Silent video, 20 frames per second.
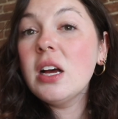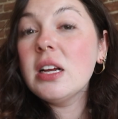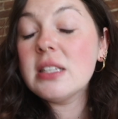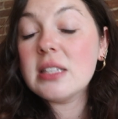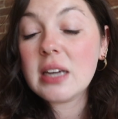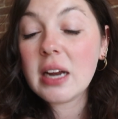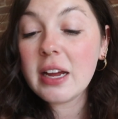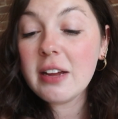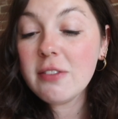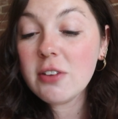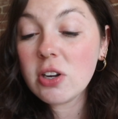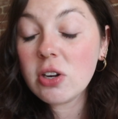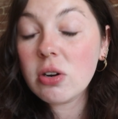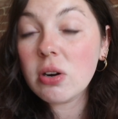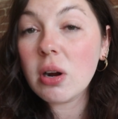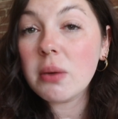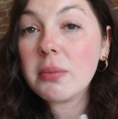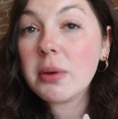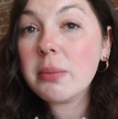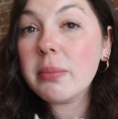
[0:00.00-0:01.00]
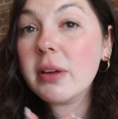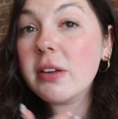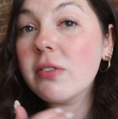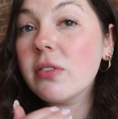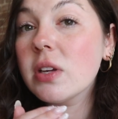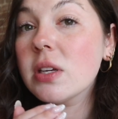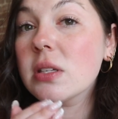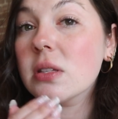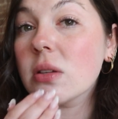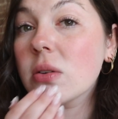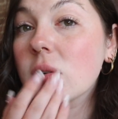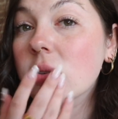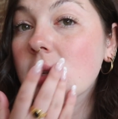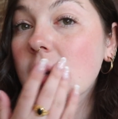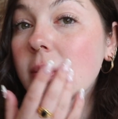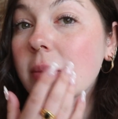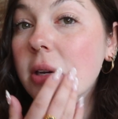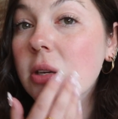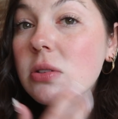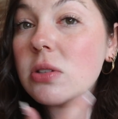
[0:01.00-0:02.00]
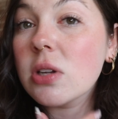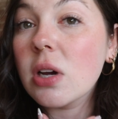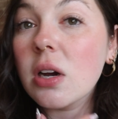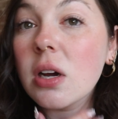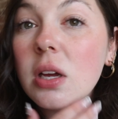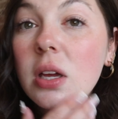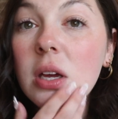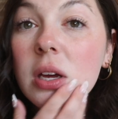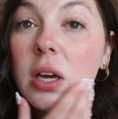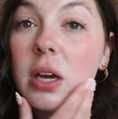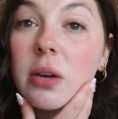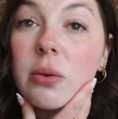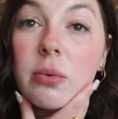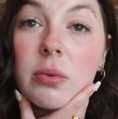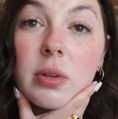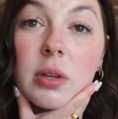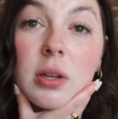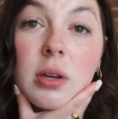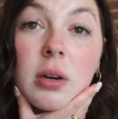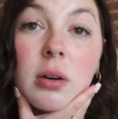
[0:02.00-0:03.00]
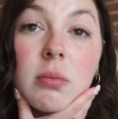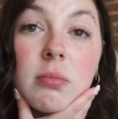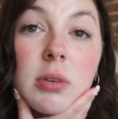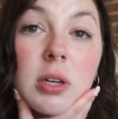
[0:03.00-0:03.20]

Did I have a crumb on my face the whole time I was talking? I really hope